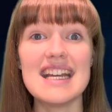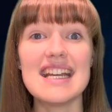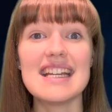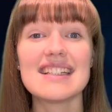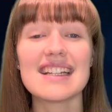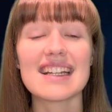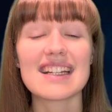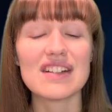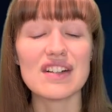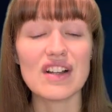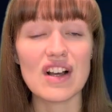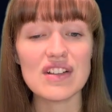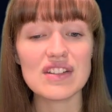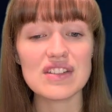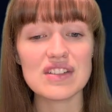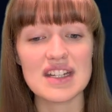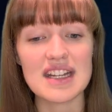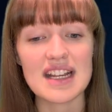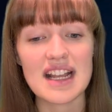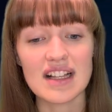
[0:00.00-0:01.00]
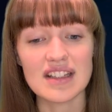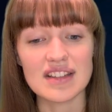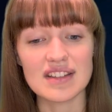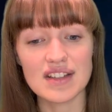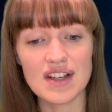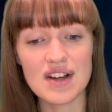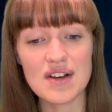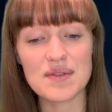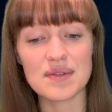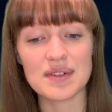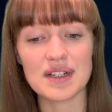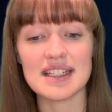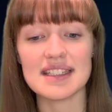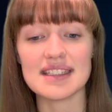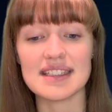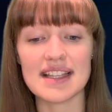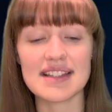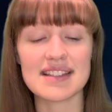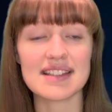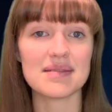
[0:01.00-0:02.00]
Technology alone
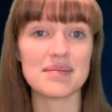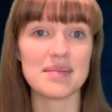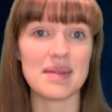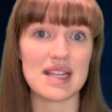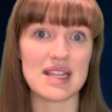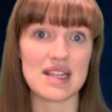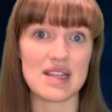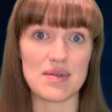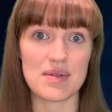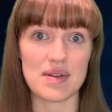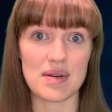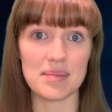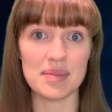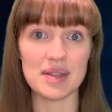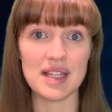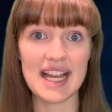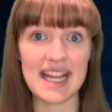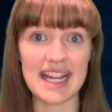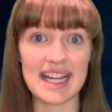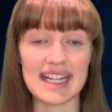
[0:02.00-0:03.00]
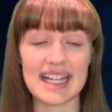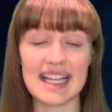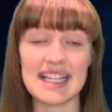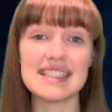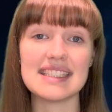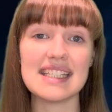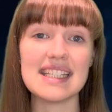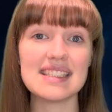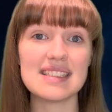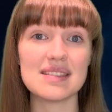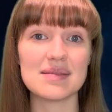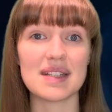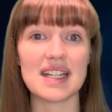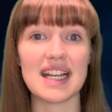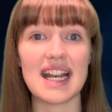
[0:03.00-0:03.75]
doesn't make you compliant. A system can